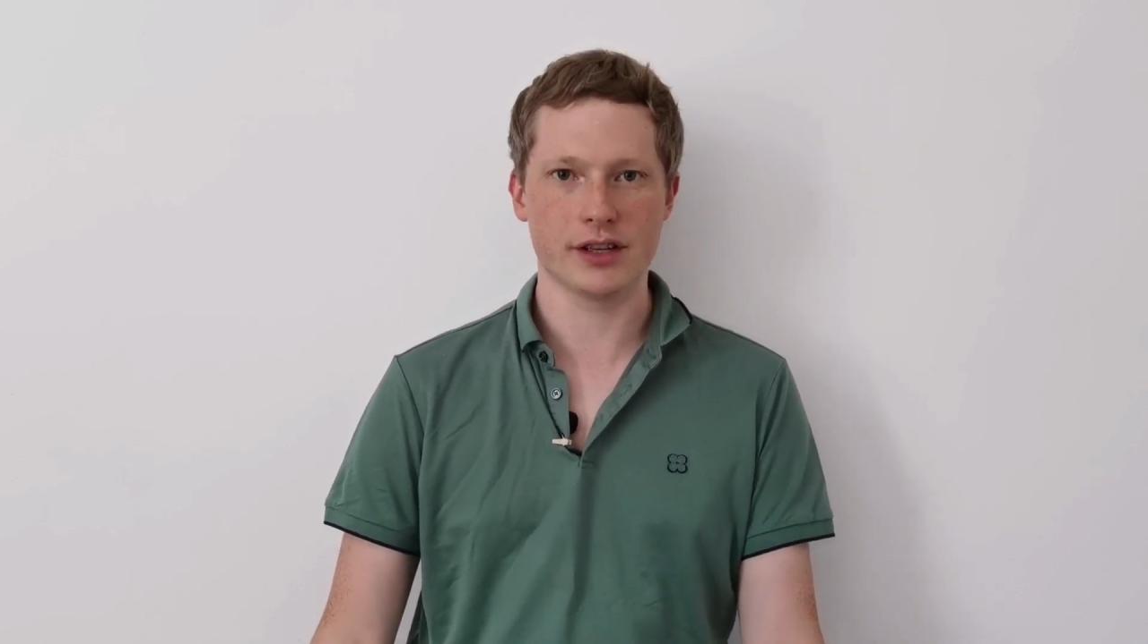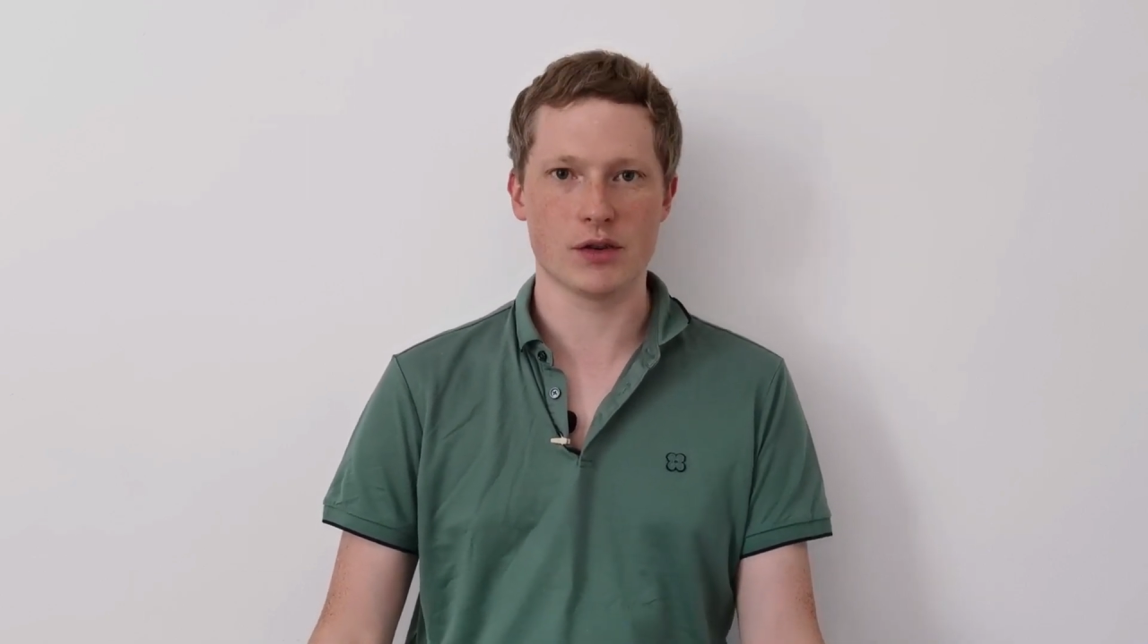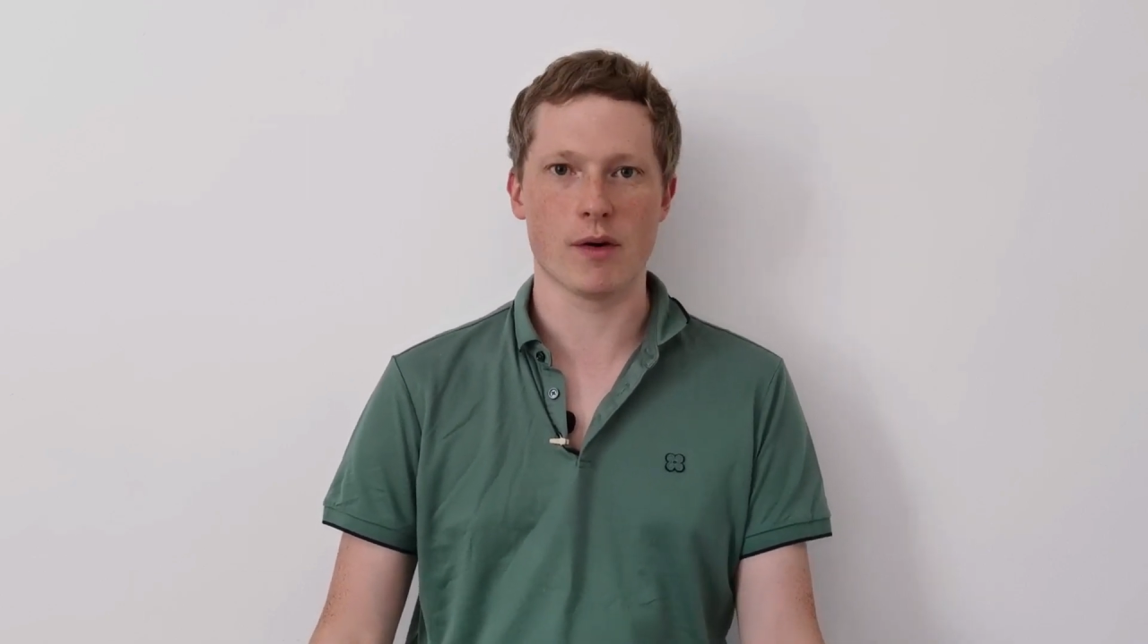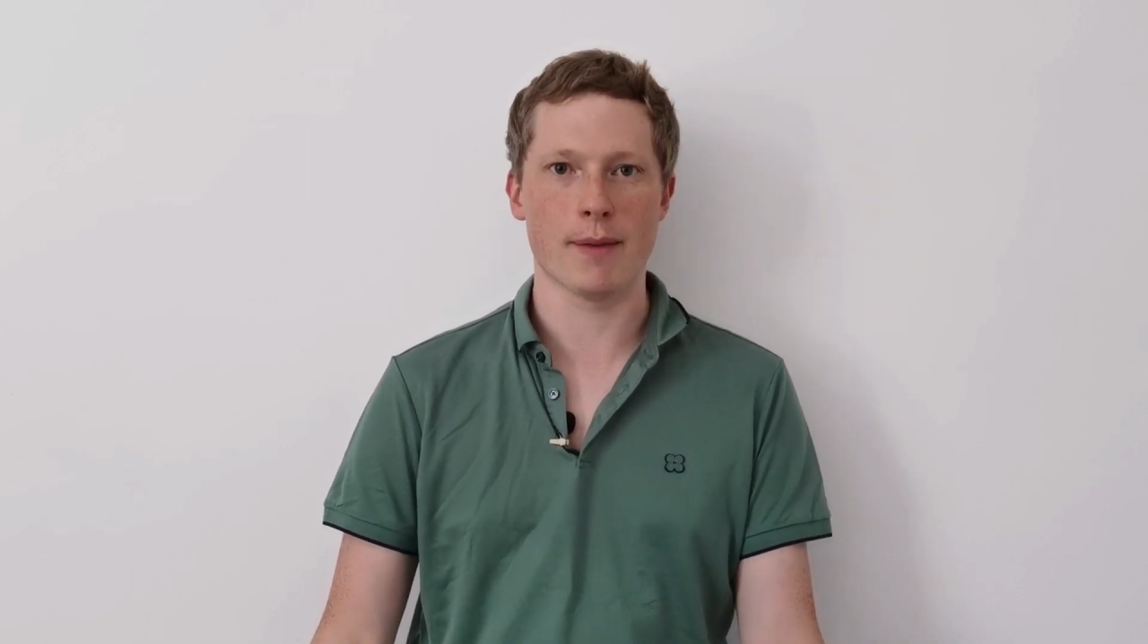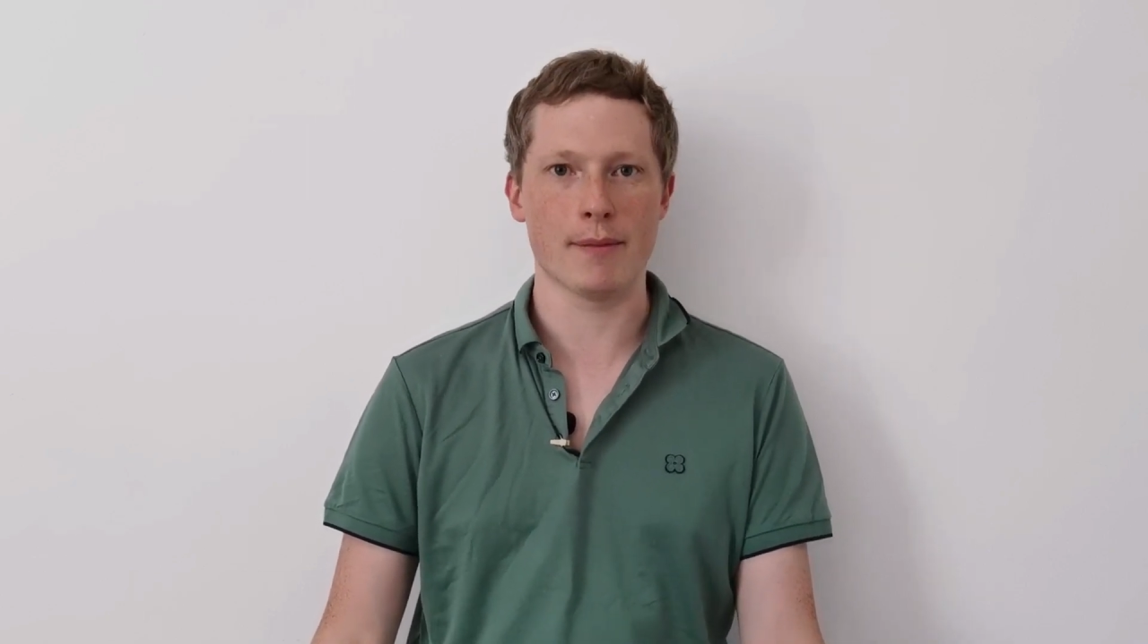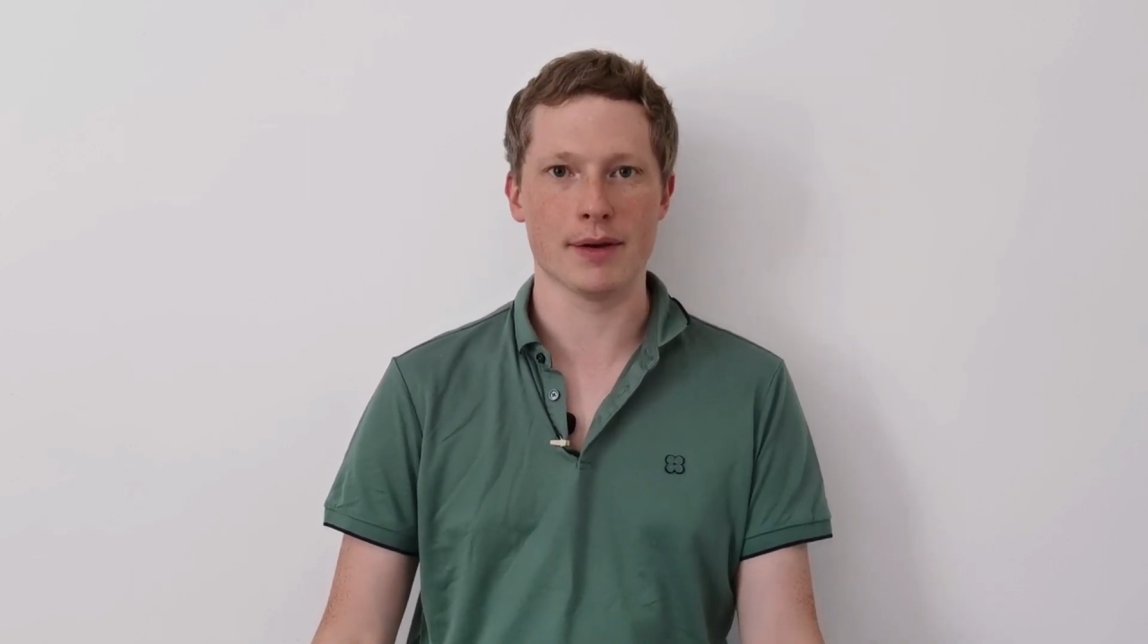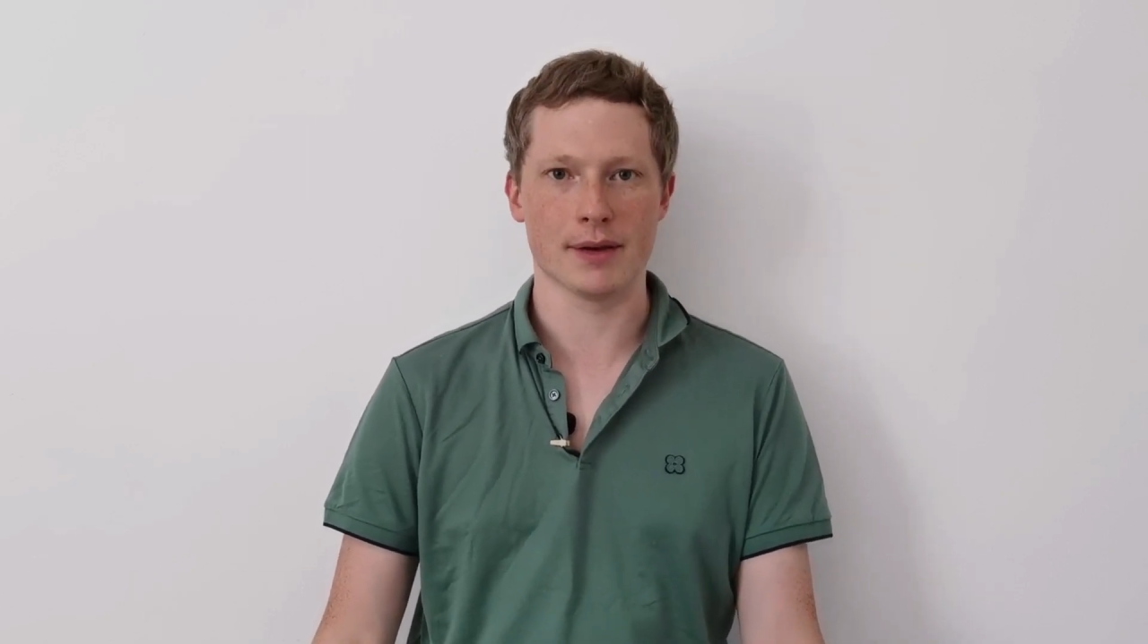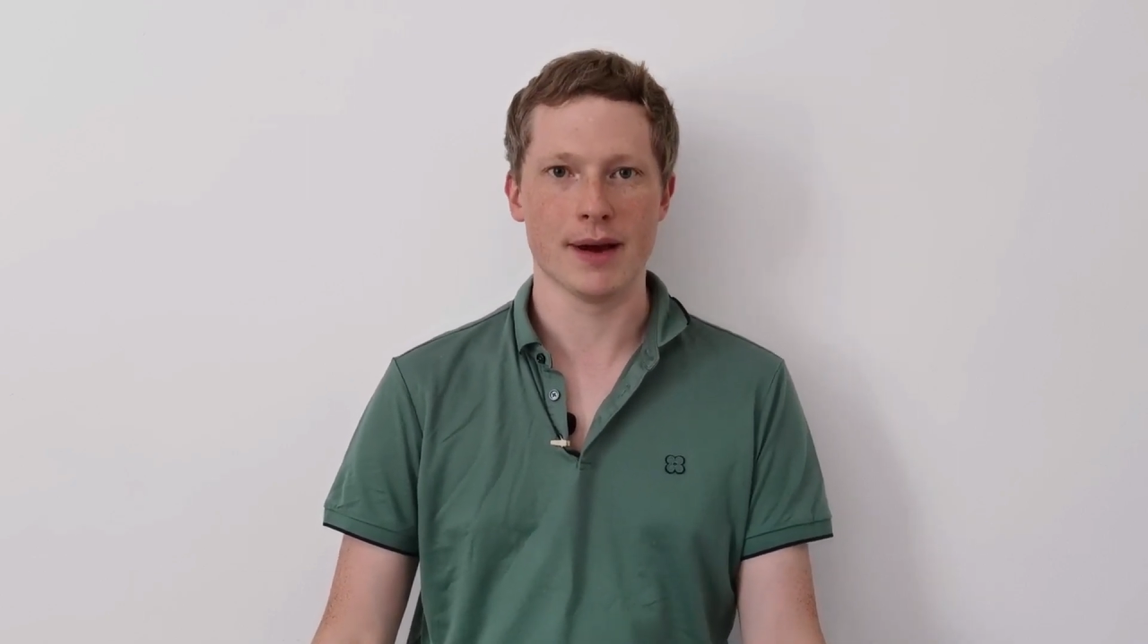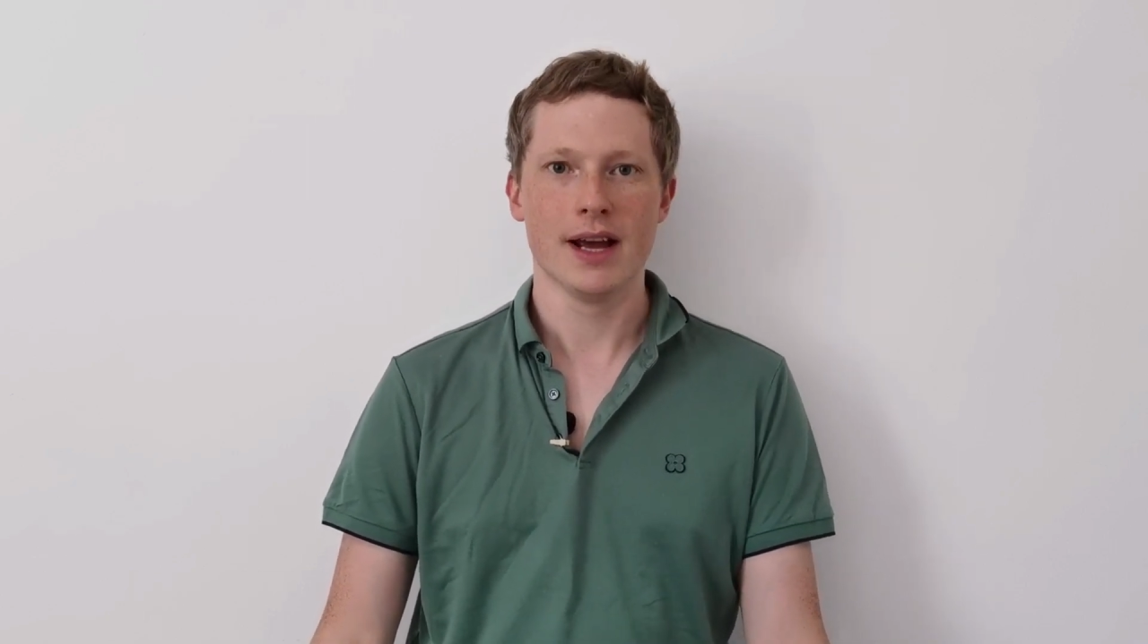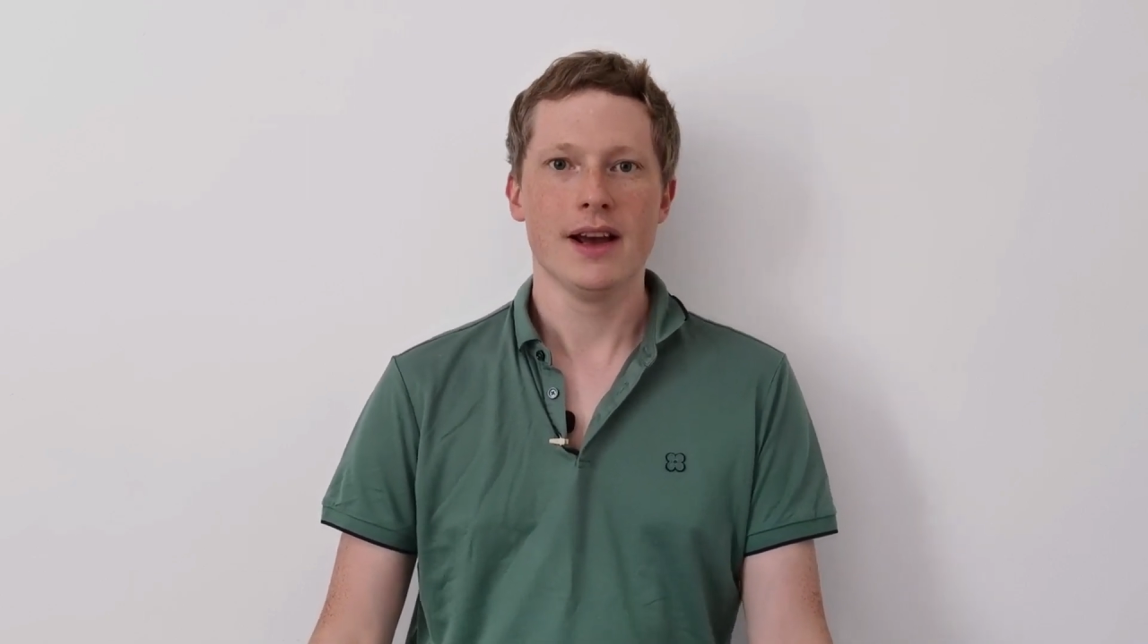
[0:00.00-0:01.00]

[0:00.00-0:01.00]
to remember them,